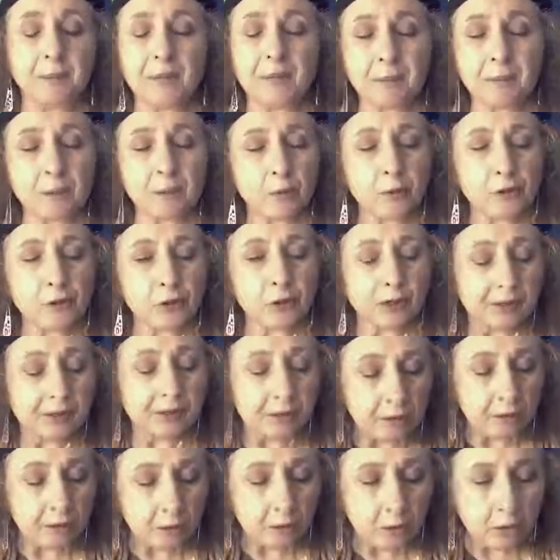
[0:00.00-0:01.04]
Maybe we'll
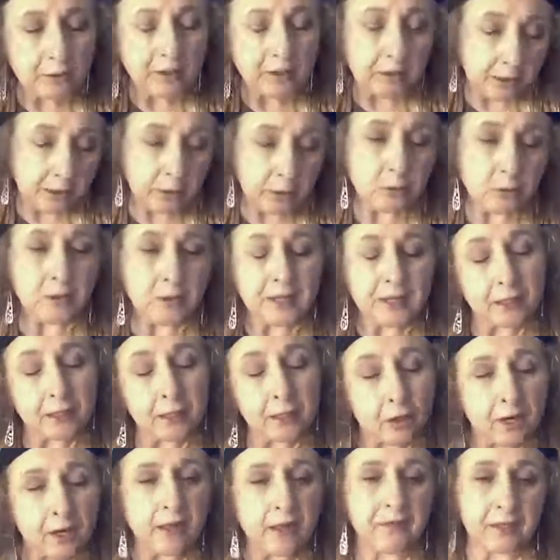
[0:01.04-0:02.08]
just literally
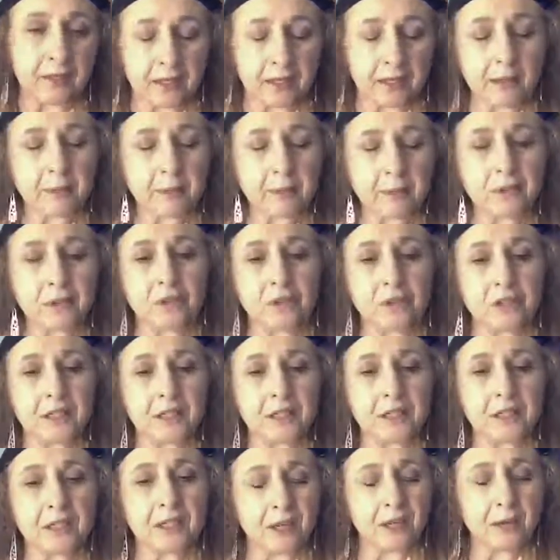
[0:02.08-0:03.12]
look at the image
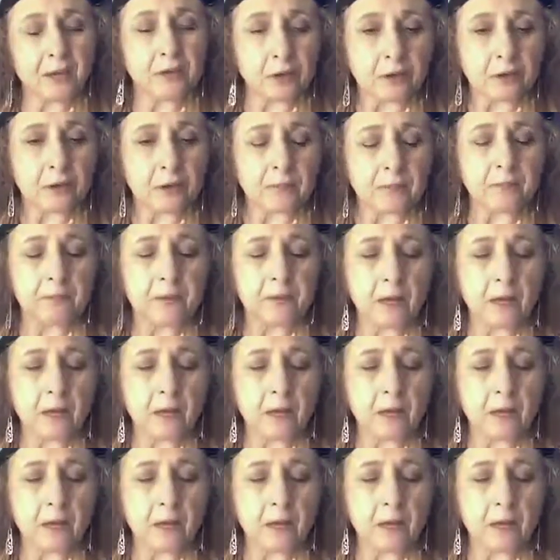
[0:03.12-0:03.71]
together.